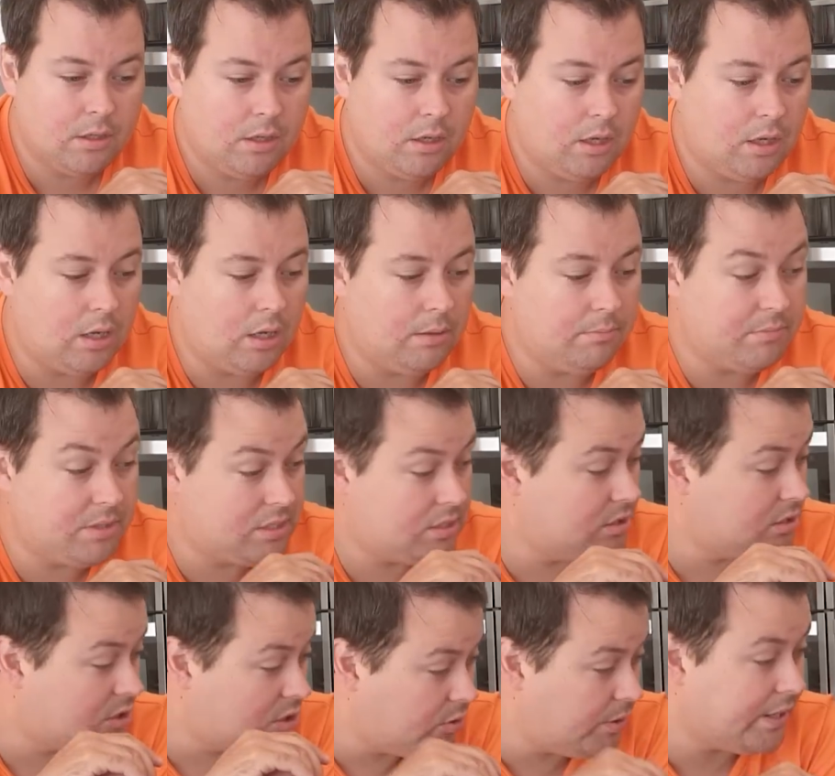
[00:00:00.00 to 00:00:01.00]
Um, this is
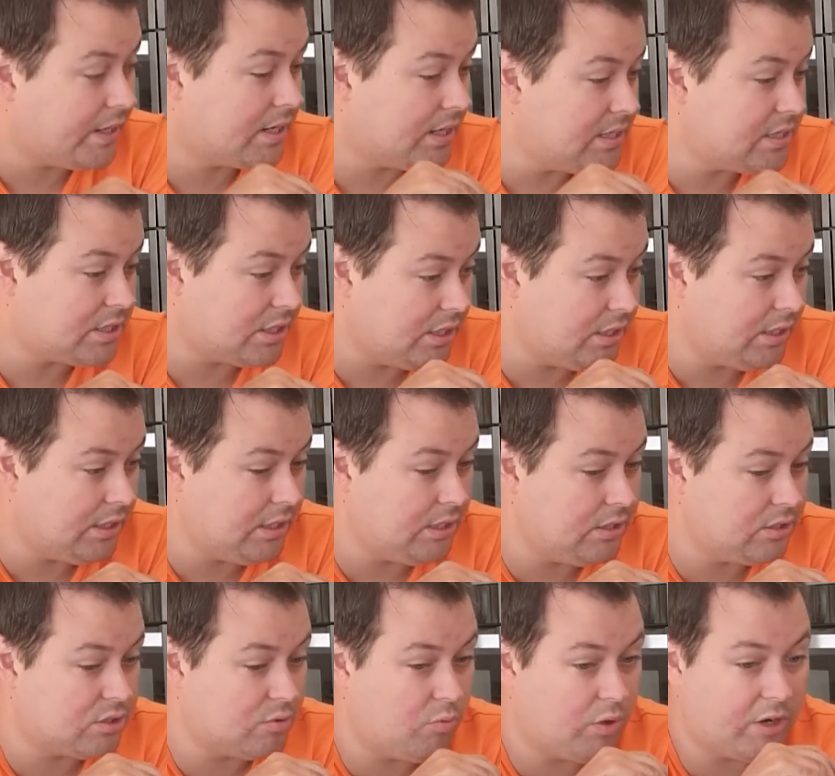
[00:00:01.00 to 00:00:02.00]
quickly turning
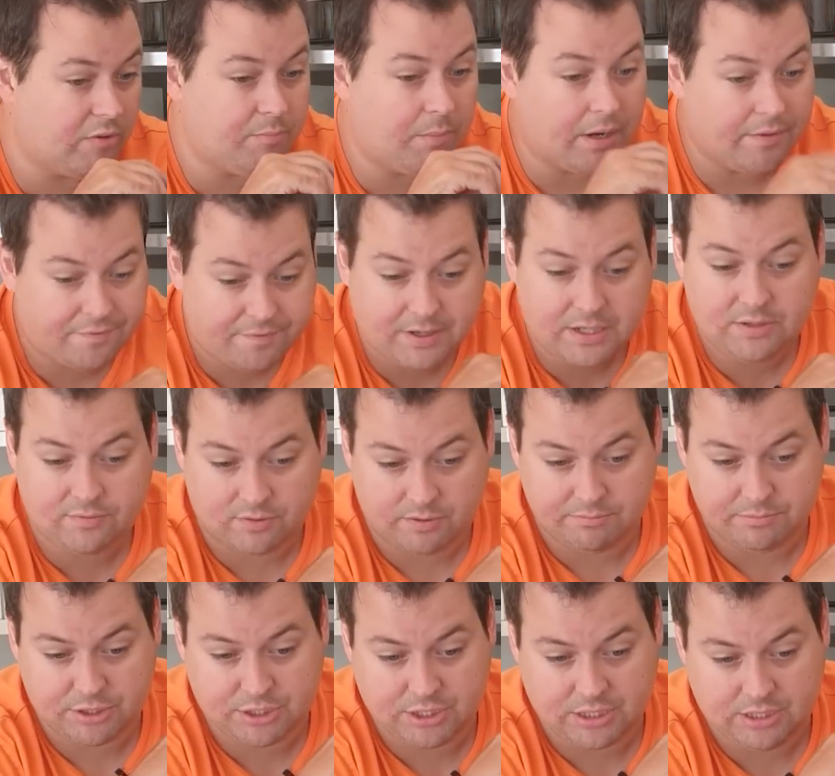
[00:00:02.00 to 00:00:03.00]
into one of my favourite
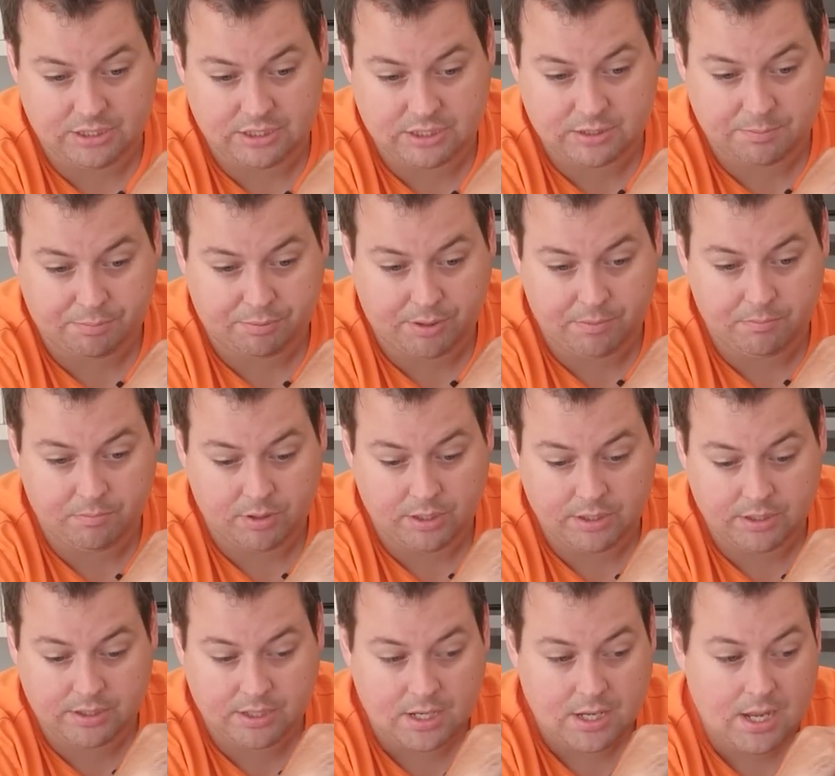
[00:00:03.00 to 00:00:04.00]
machines to print with,
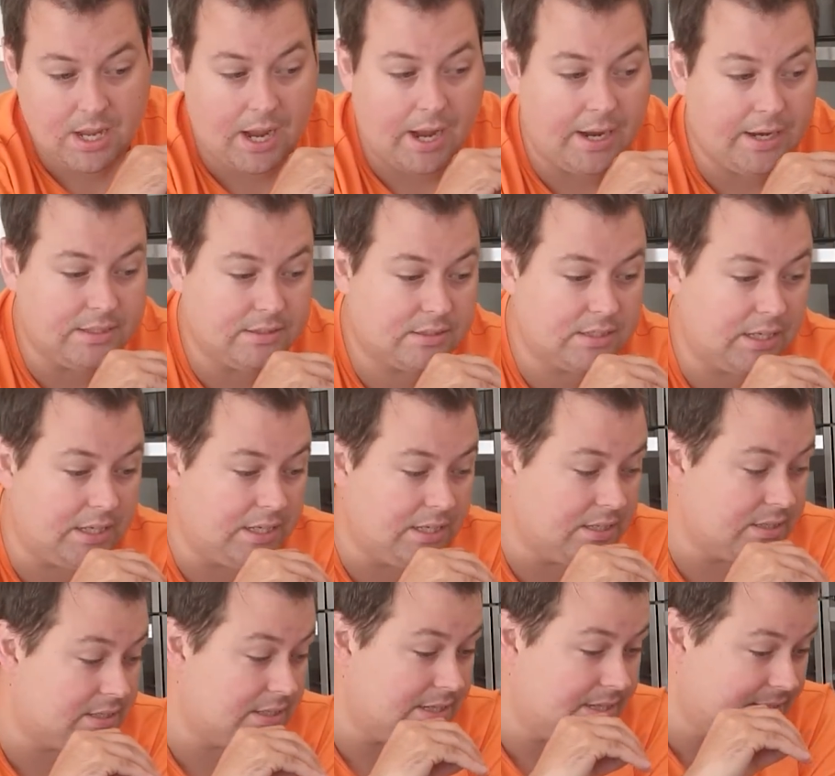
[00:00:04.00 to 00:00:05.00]
and it
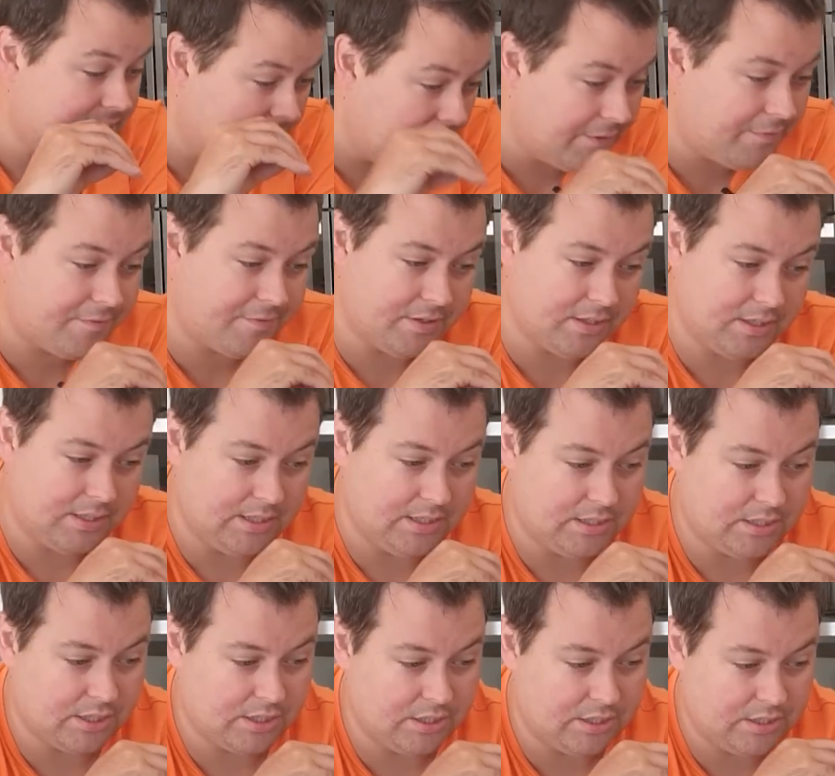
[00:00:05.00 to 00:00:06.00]
is definitely
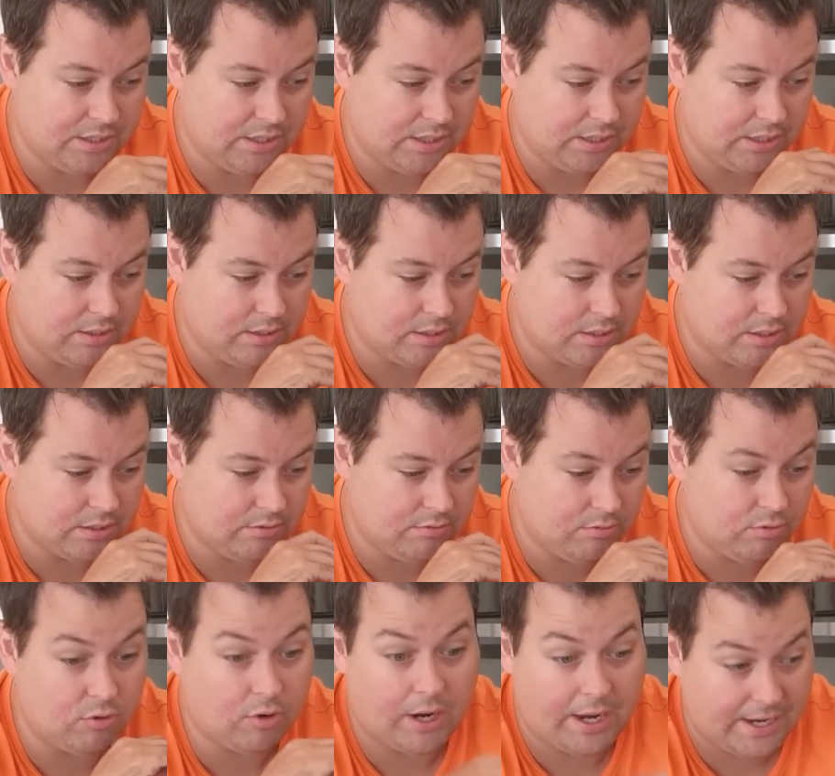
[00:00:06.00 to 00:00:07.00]
turning into,
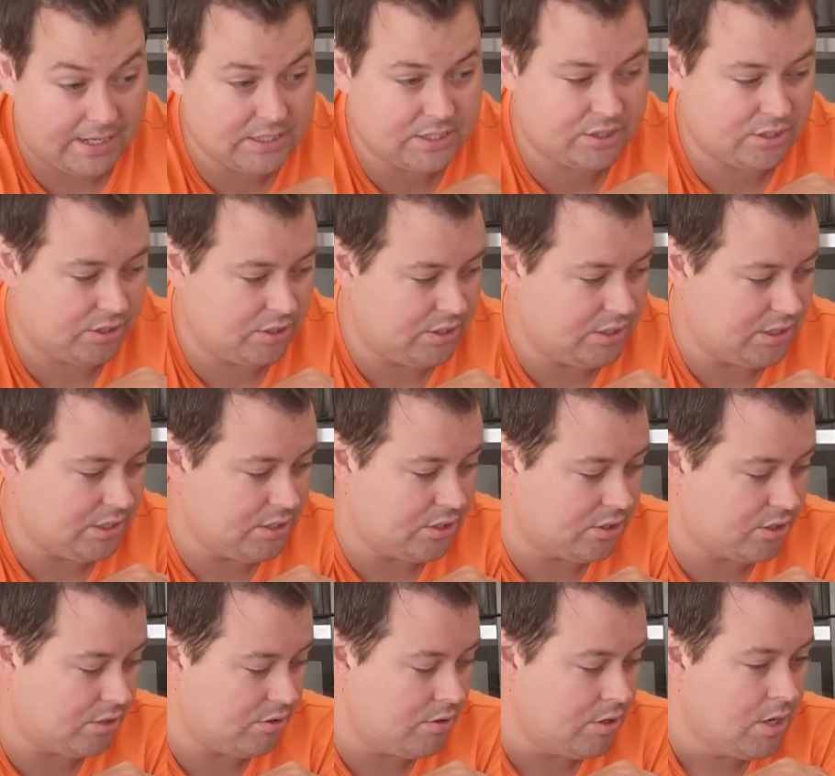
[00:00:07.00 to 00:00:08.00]
or has turned
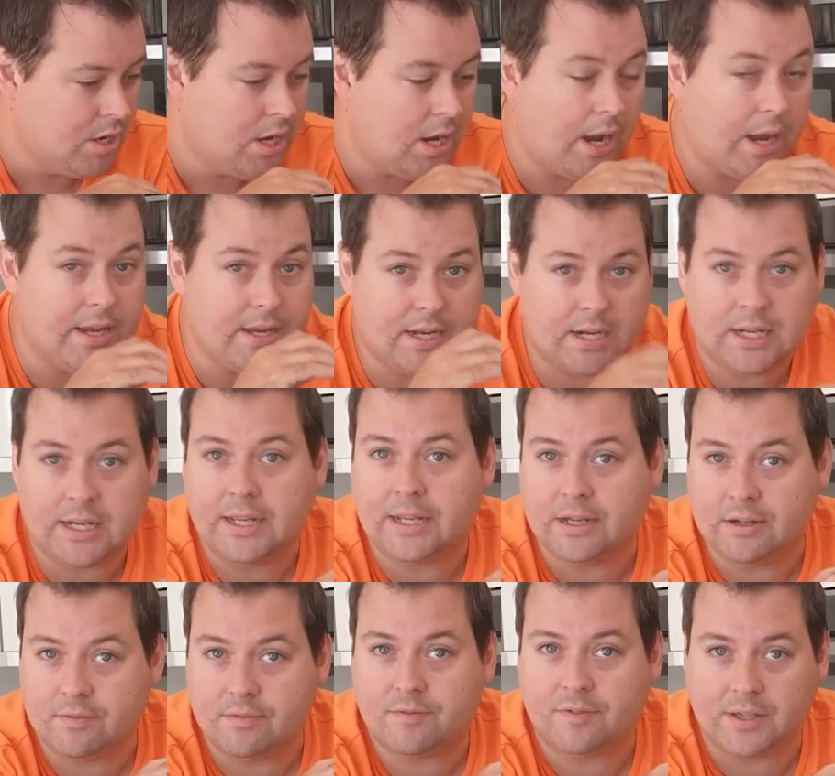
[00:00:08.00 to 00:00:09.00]
into, a click
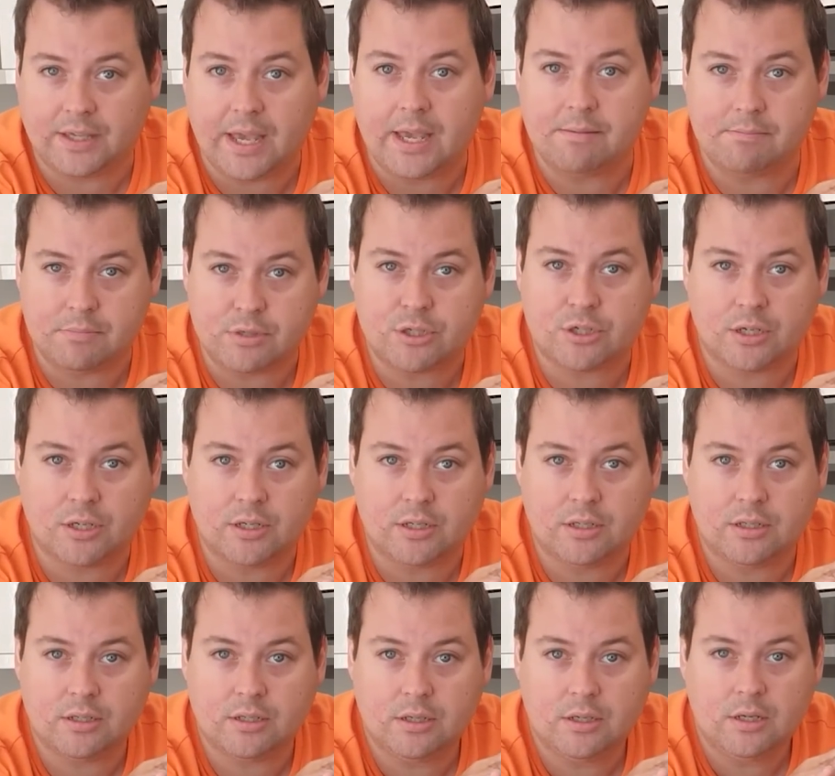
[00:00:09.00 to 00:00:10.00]
and forget machine.
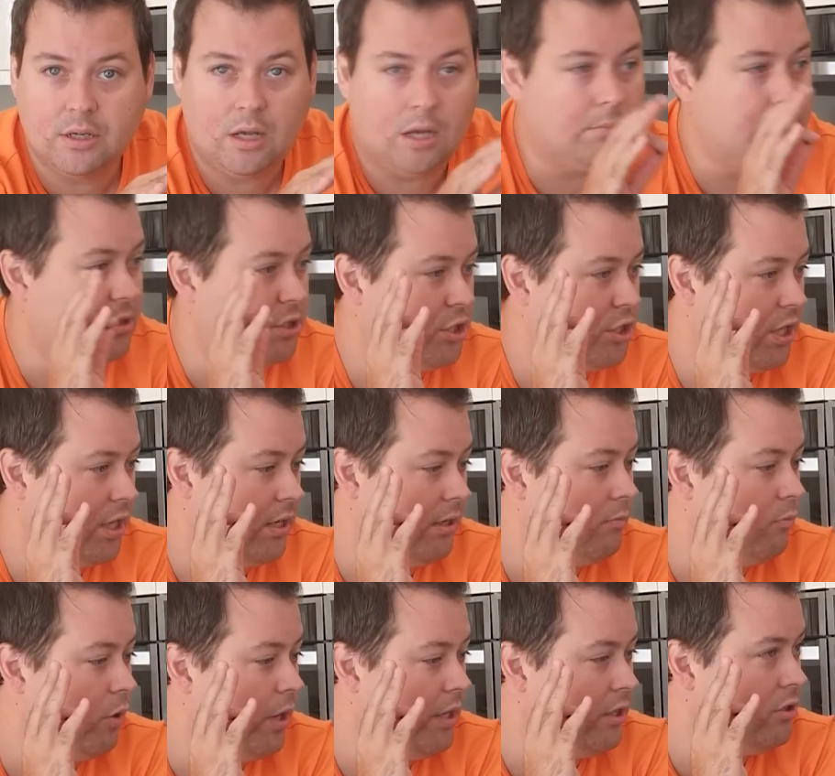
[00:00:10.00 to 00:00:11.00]
A machine
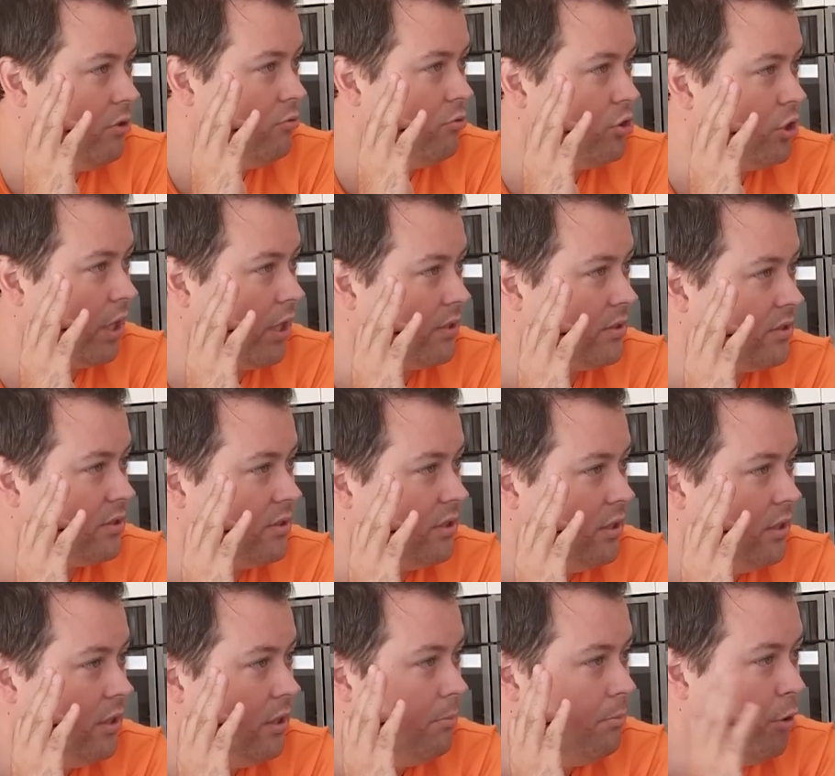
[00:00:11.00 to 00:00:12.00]
where you just
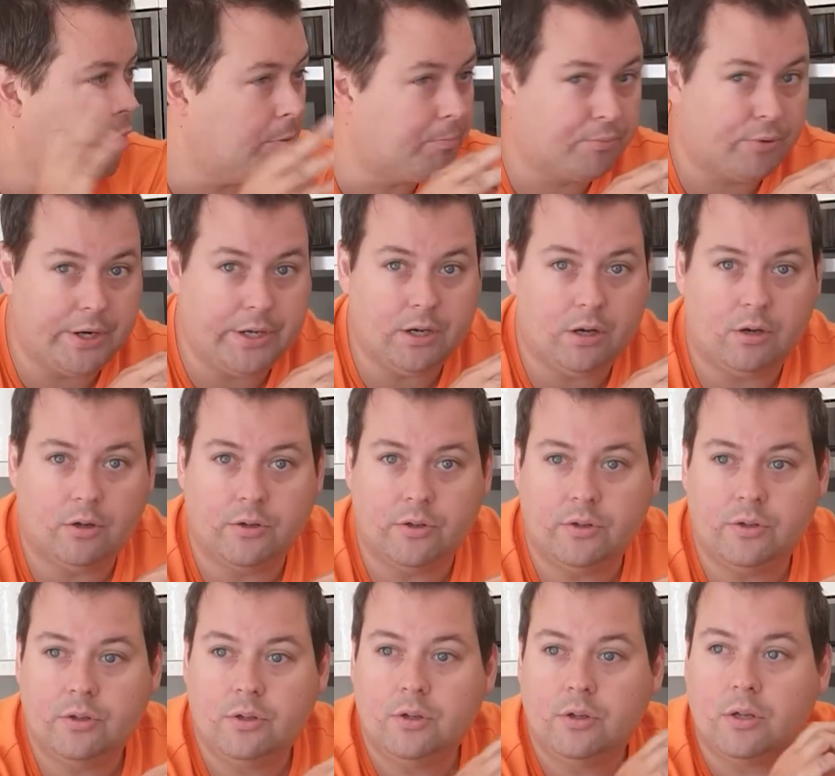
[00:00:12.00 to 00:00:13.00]
put a print on
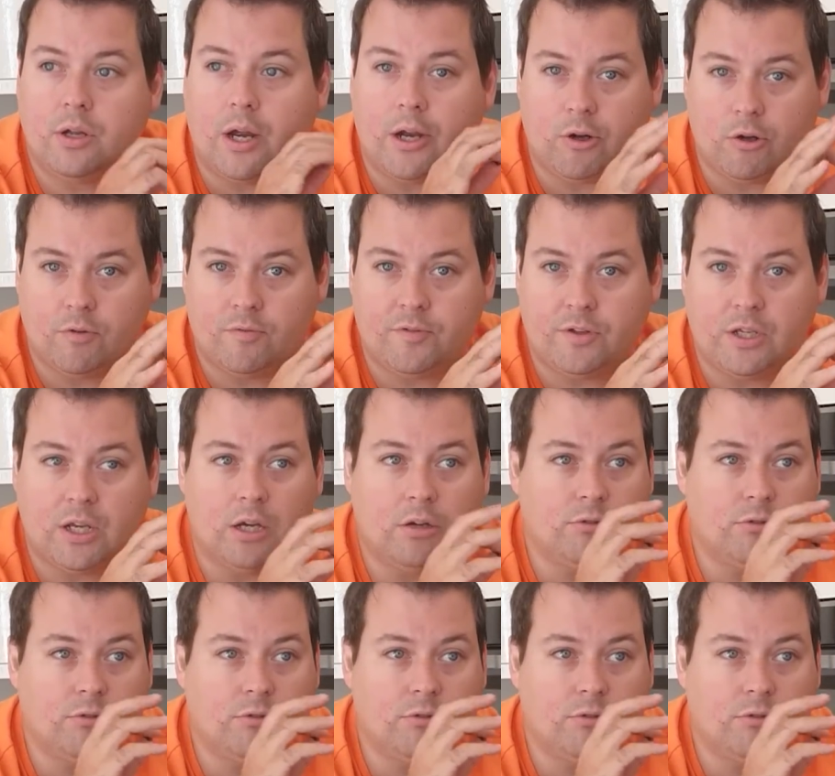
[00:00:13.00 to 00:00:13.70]
and off you go.